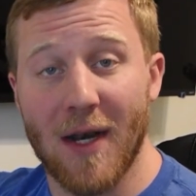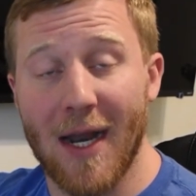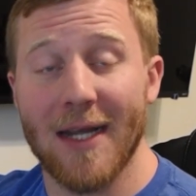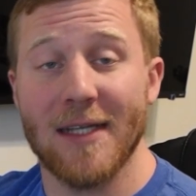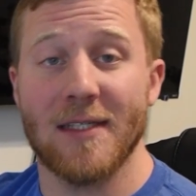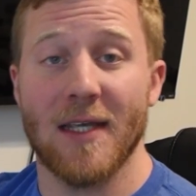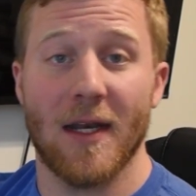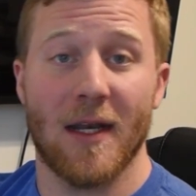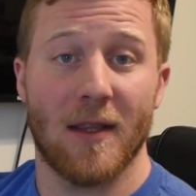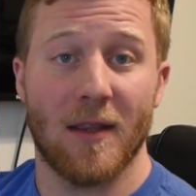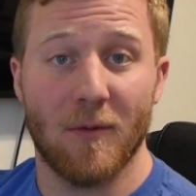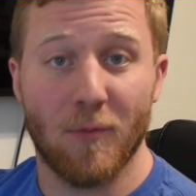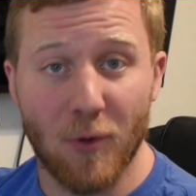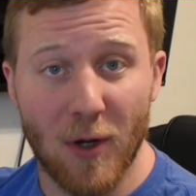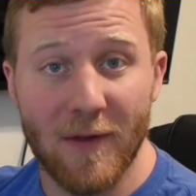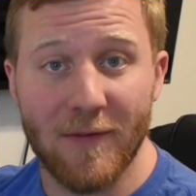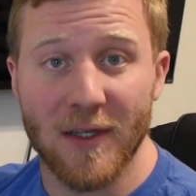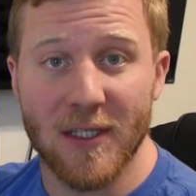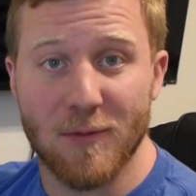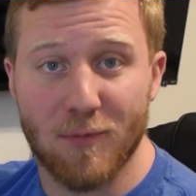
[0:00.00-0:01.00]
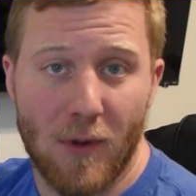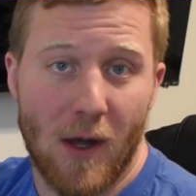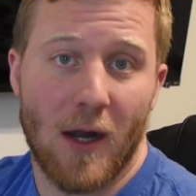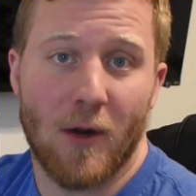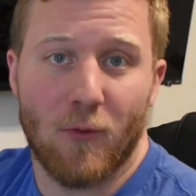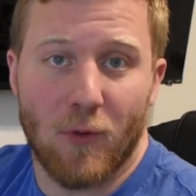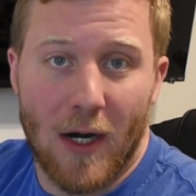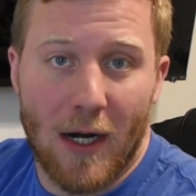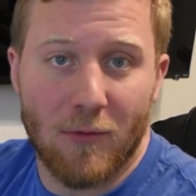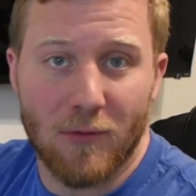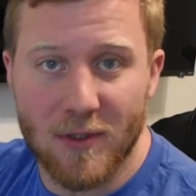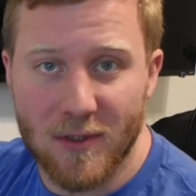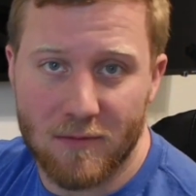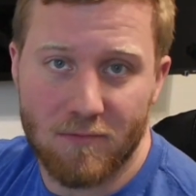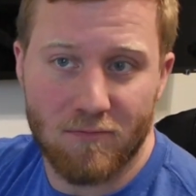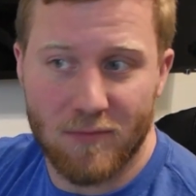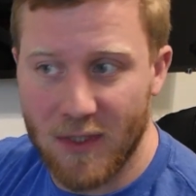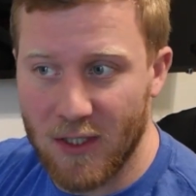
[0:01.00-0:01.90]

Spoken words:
I said in the previous block where I was